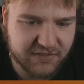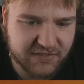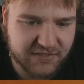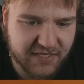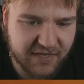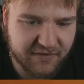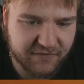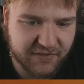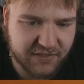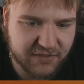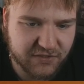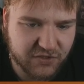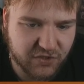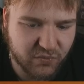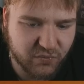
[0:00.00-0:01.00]
7,
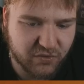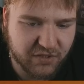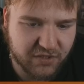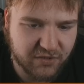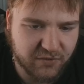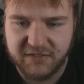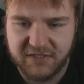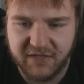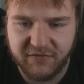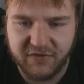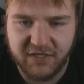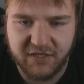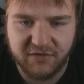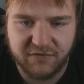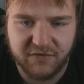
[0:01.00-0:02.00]
so we'll go 7
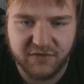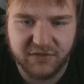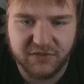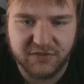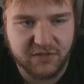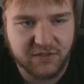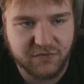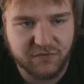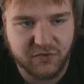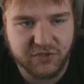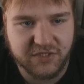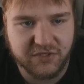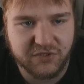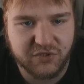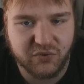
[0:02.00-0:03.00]
here first, force
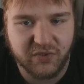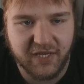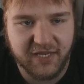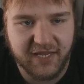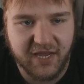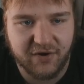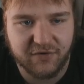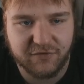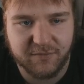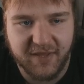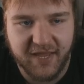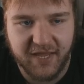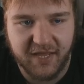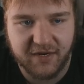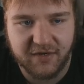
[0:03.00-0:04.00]
out a 2K counter from
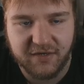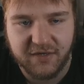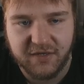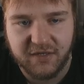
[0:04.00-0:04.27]
hand,